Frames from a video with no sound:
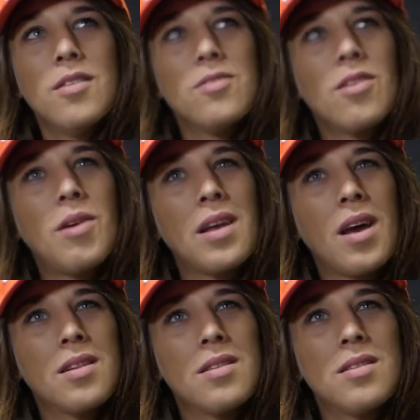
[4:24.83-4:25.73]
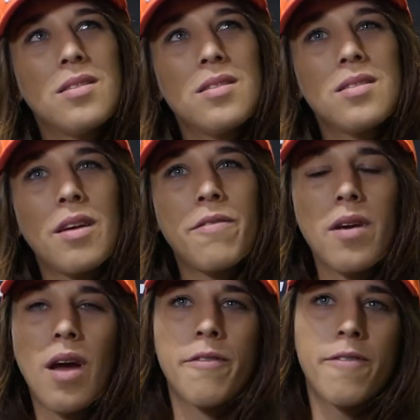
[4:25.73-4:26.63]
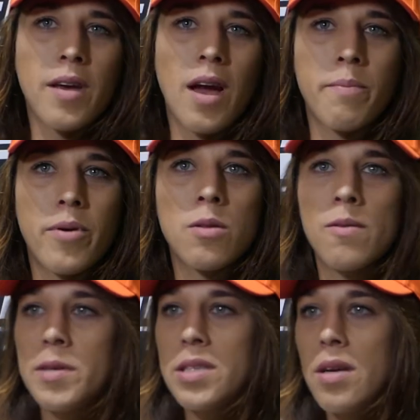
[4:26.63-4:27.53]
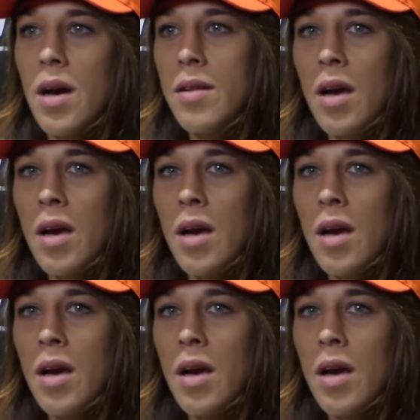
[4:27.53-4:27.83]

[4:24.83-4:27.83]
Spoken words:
I think I'm proud of myself.